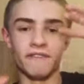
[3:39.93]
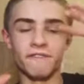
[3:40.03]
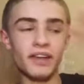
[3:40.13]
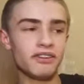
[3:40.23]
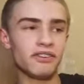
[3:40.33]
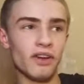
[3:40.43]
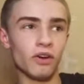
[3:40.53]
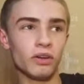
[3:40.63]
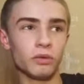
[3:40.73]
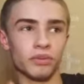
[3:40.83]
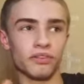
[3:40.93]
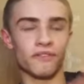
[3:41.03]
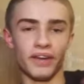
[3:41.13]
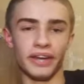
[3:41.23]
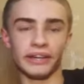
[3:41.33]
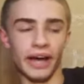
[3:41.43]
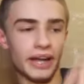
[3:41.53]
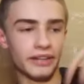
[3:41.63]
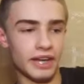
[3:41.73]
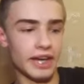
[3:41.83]
Fantasy Island was a thing,
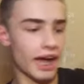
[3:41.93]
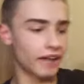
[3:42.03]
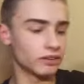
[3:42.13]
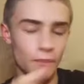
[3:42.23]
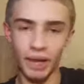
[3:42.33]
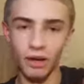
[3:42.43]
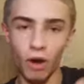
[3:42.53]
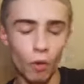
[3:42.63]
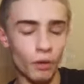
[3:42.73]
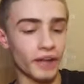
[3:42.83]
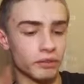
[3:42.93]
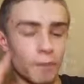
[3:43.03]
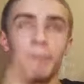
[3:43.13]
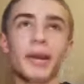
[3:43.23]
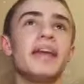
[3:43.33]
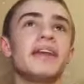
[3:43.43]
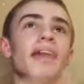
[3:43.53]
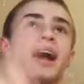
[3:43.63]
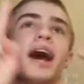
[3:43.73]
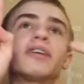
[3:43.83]
and it had the black hole, it had the Blade, it
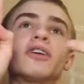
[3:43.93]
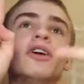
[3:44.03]
had